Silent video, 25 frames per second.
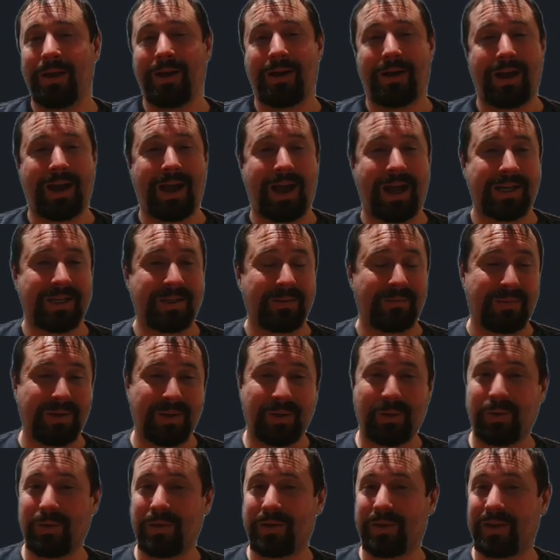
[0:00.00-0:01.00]
I had to
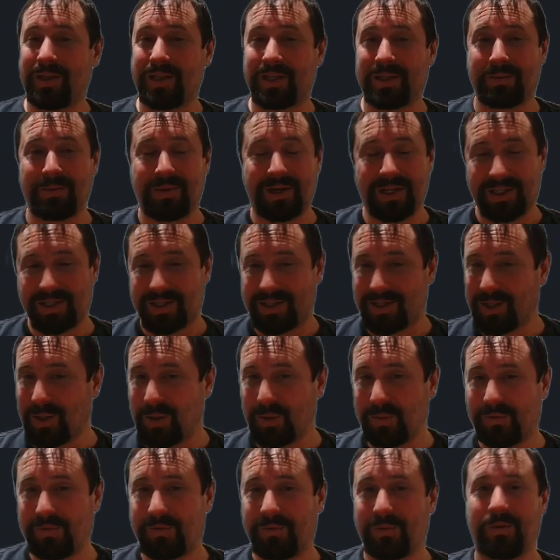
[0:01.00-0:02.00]
build this
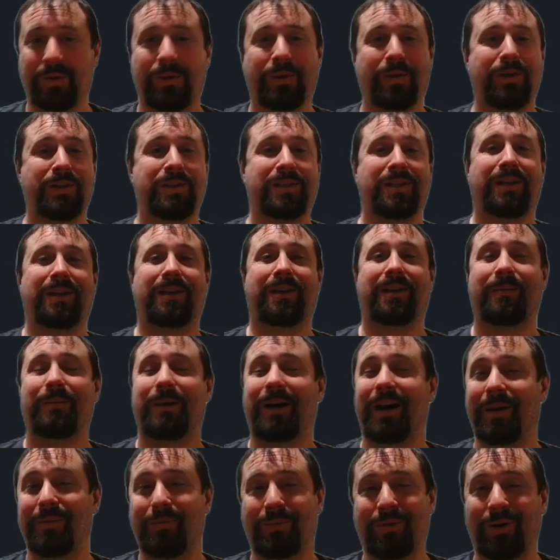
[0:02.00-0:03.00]
myself using
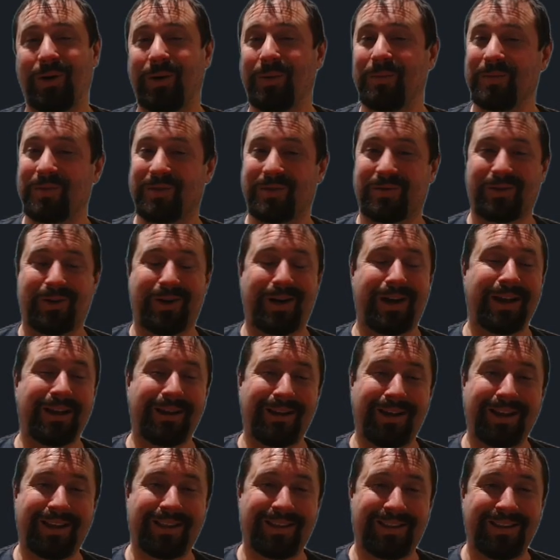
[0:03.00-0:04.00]
command prompts, right?
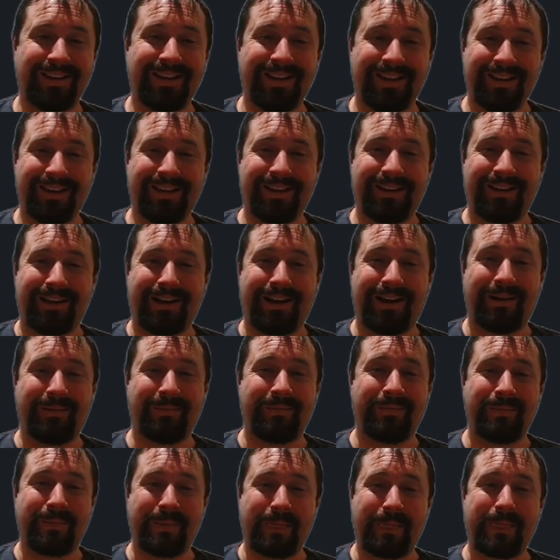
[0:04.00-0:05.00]
Like,
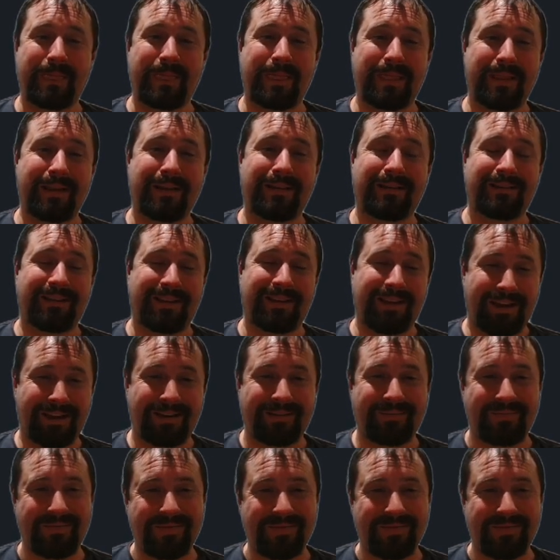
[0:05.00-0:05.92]
yeah.